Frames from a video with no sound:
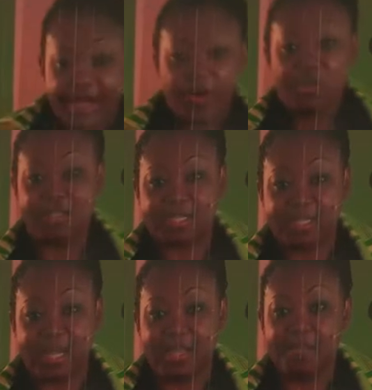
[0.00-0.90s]
all the
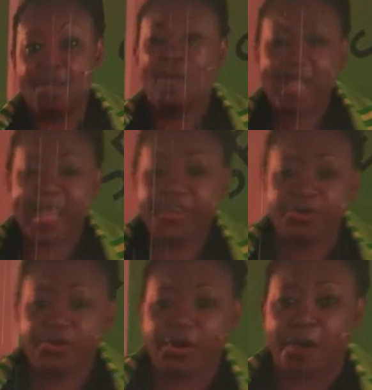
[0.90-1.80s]
time. Can you
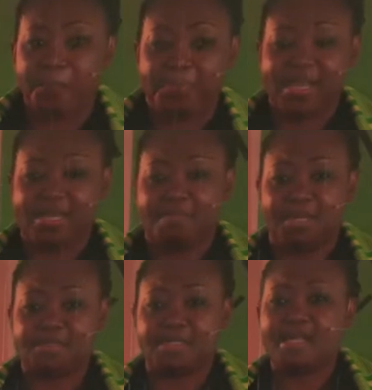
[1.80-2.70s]
complain
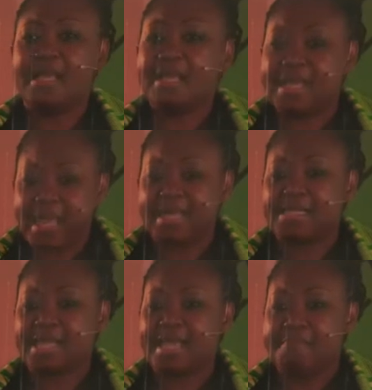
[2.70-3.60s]
about it? The answer
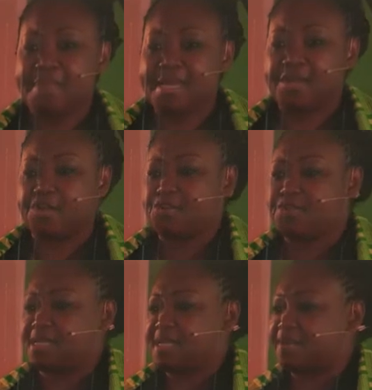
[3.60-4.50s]
in many countries
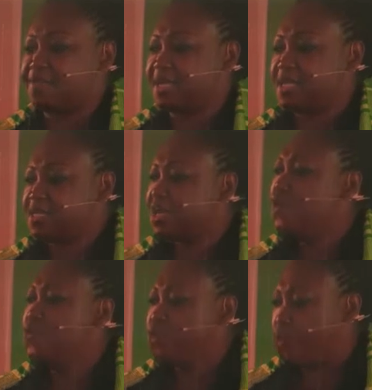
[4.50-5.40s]
in Africa is
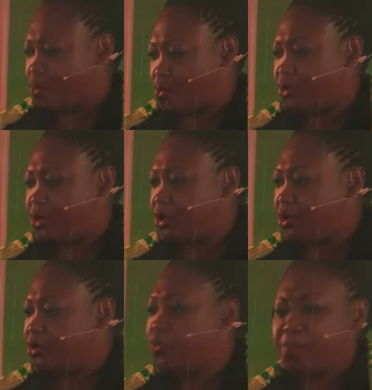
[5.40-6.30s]
no.
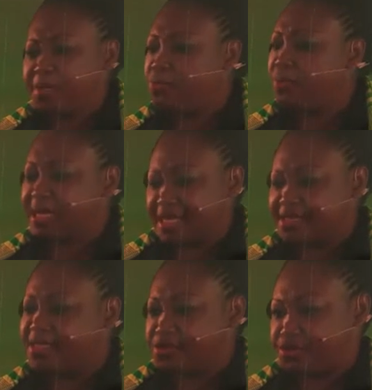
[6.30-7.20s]
Nobody will
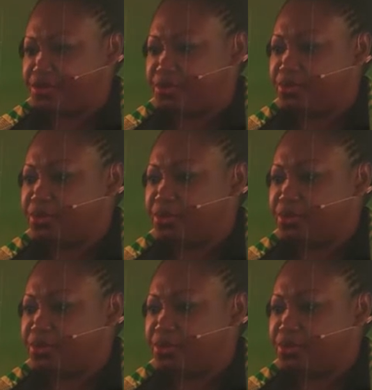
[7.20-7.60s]
listen to you.